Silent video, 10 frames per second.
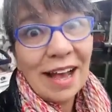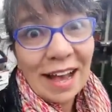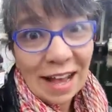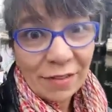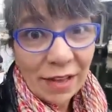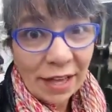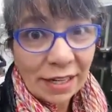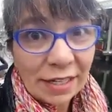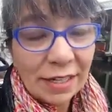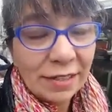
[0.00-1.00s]
I've
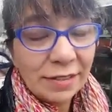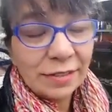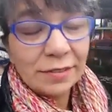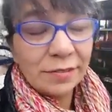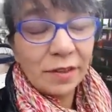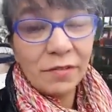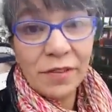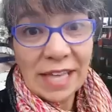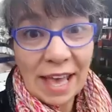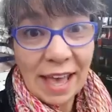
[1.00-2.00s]
added
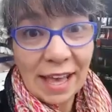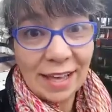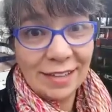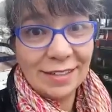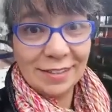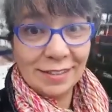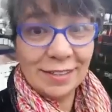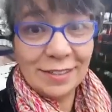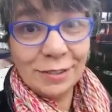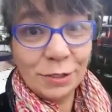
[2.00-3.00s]
VA
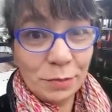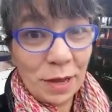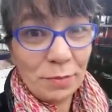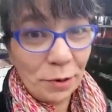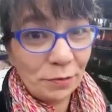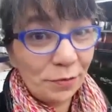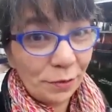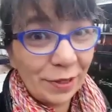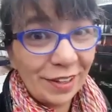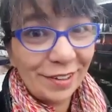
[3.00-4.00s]
to my
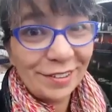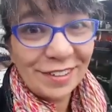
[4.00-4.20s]
portfolio.